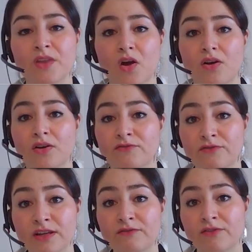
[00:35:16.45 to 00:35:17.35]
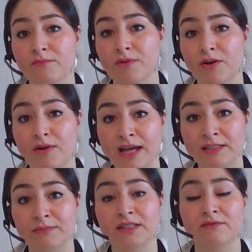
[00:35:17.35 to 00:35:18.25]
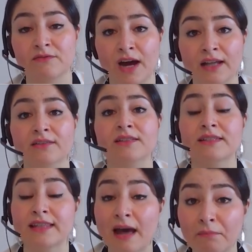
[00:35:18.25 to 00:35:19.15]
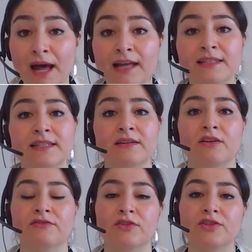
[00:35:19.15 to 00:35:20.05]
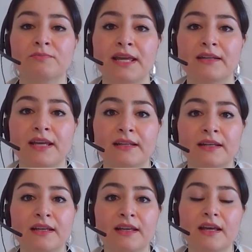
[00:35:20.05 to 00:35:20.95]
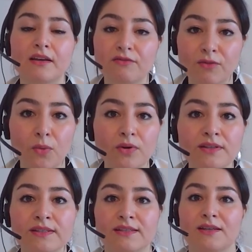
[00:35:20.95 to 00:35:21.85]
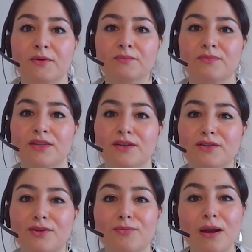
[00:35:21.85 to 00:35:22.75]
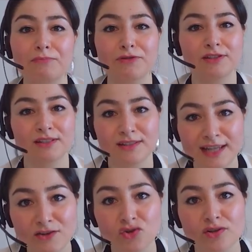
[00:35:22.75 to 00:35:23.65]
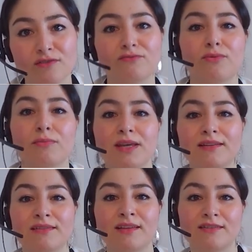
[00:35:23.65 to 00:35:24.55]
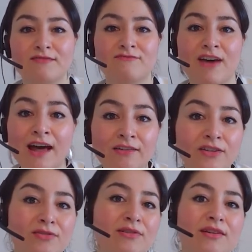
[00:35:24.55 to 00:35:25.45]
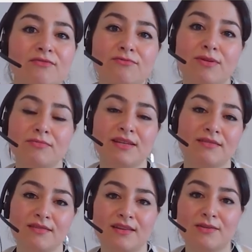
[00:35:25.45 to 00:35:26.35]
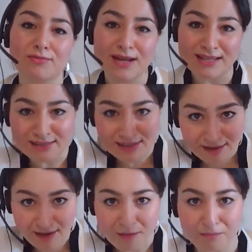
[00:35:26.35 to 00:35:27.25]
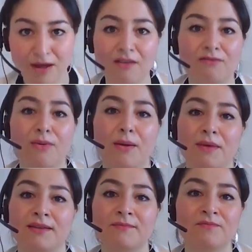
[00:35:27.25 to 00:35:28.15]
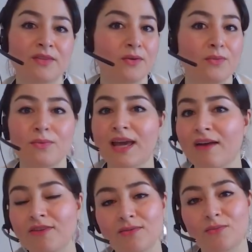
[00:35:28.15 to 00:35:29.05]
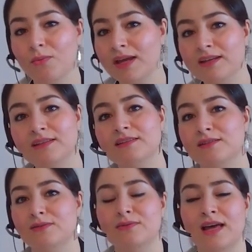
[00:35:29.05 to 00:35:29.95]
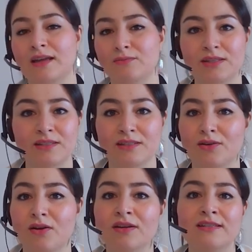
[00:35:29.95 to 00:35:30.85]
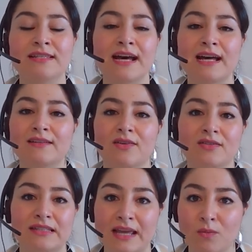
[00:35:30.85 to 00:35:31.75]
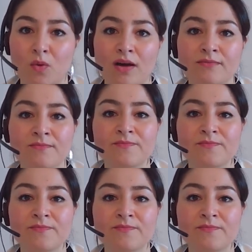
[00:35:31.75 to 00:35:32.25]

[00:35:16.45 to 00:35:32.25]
are free from harassment and violence. That passed in our first mandate. And of course, you know, the, the representation of women, the valuing of women, the raising up of women. We haven't waited to do that. We started that on day one.